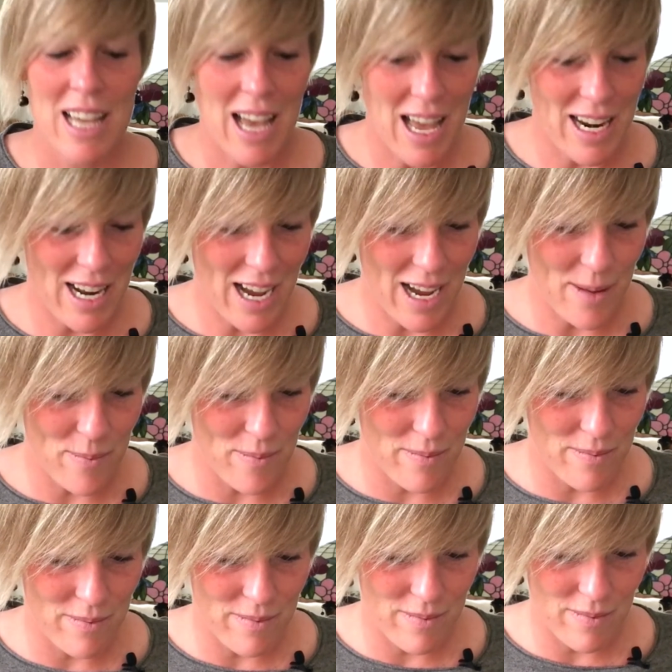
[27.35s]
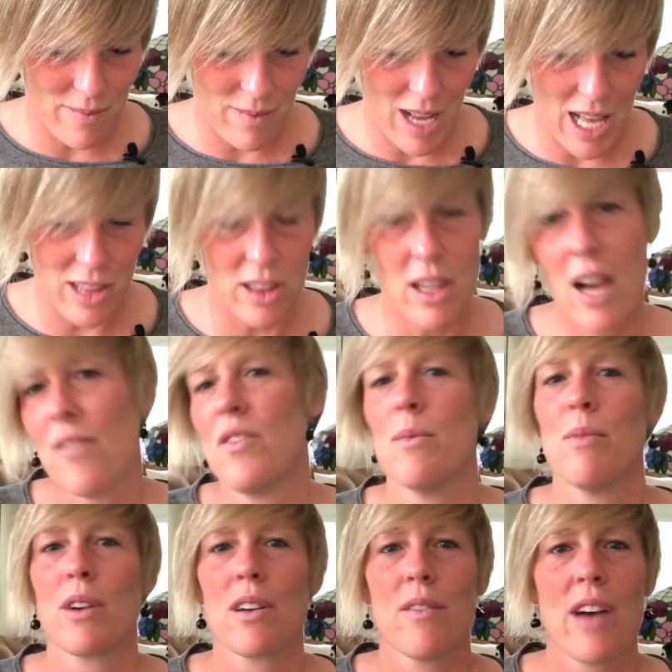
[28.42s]
And I love
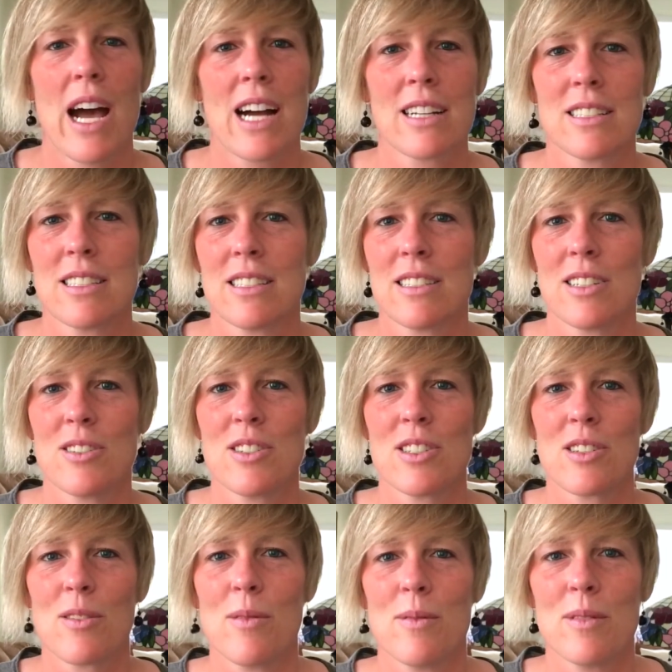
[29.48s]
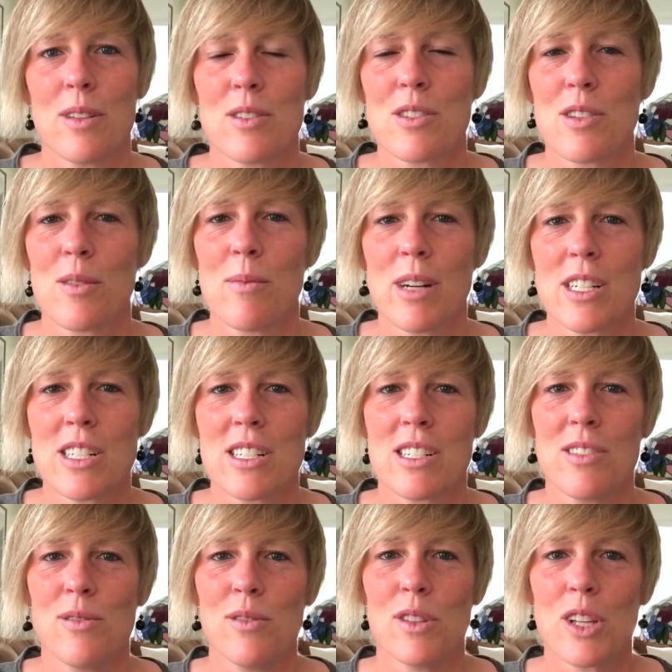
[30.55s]
the book of Acts. There's so much
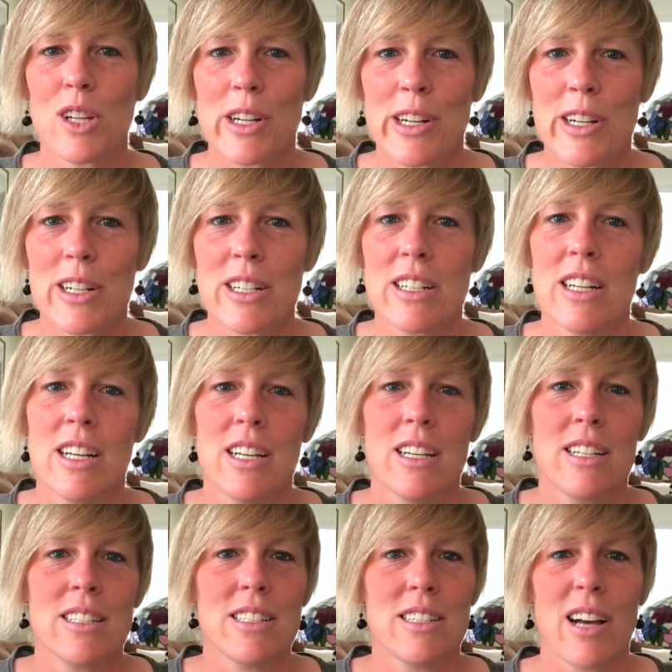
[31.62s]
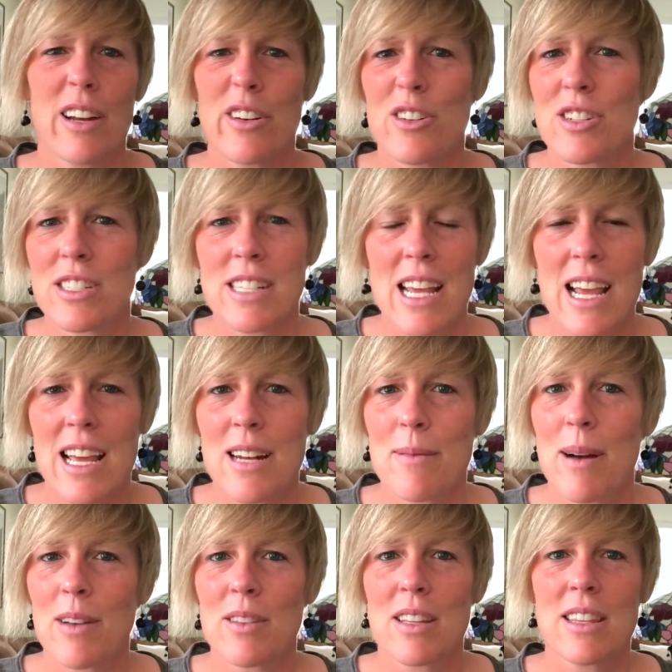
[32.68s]
to learn, to understand
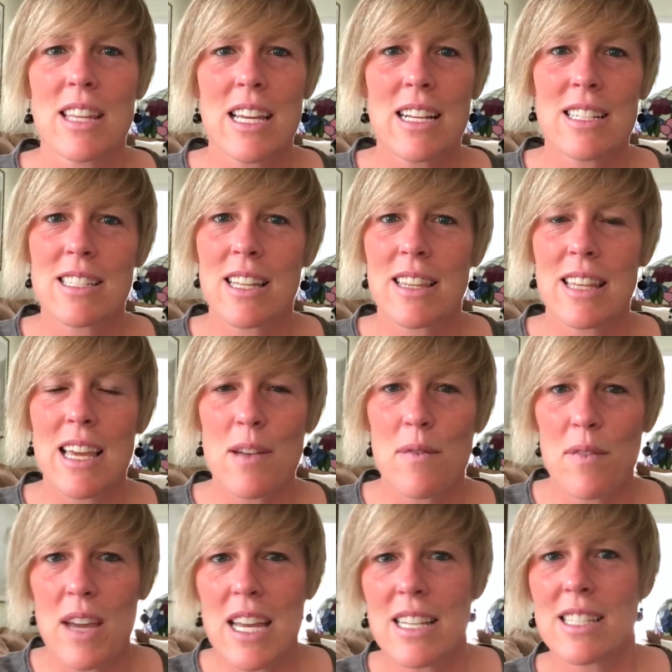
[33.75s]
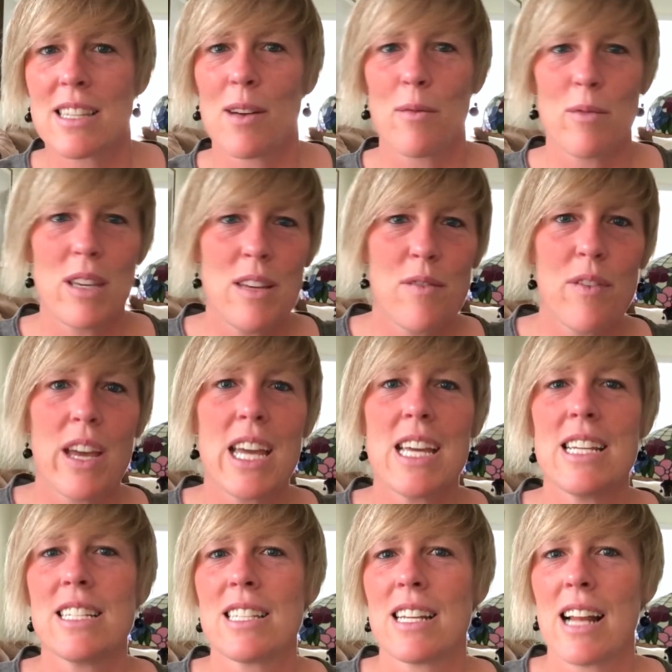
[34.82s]
about the things that they face, that we
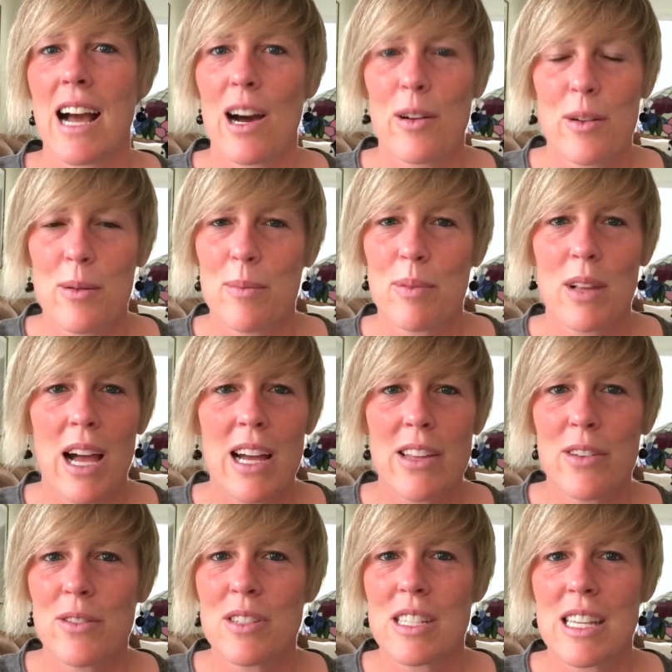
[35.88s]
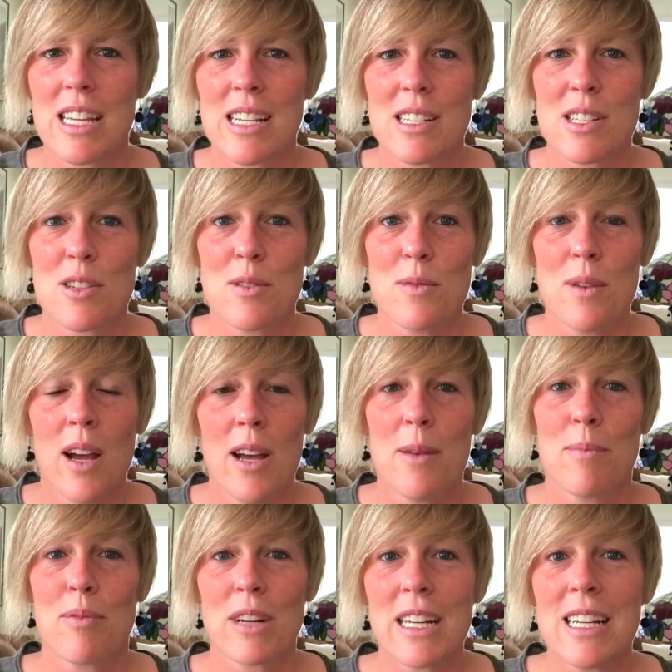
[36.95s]
face, and how to apply those things to
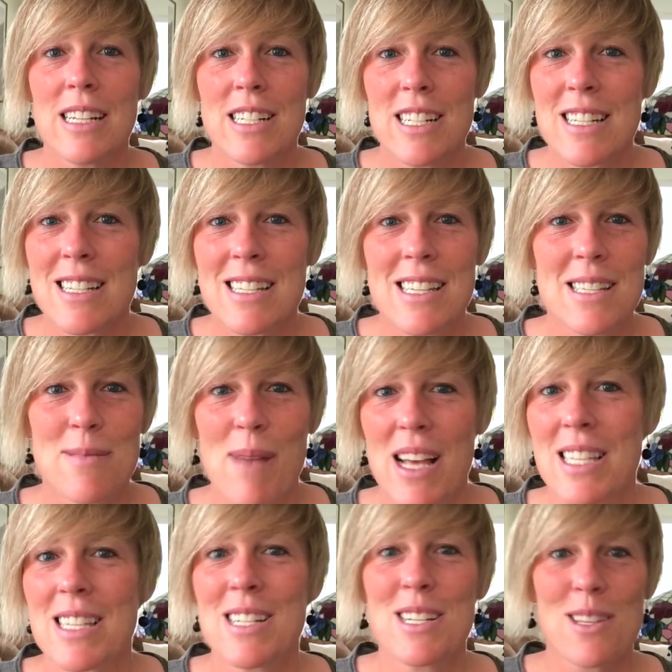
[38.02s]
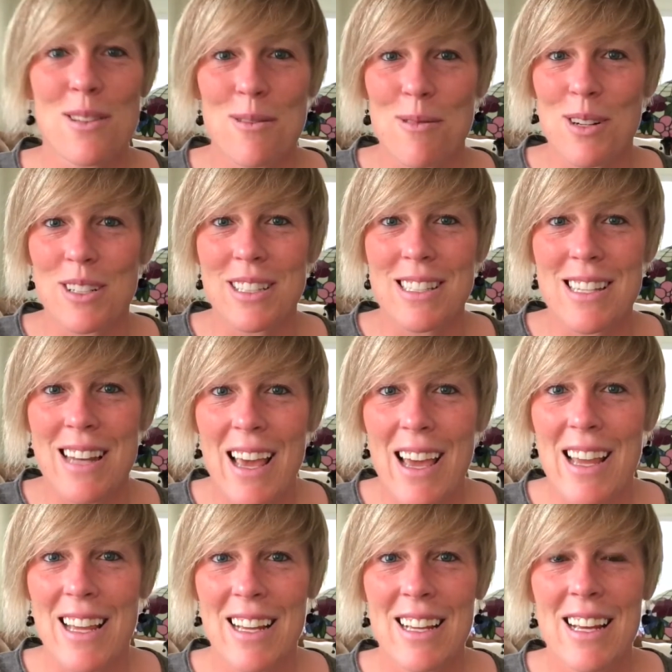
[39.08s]
bringing Jesus's message to the world today.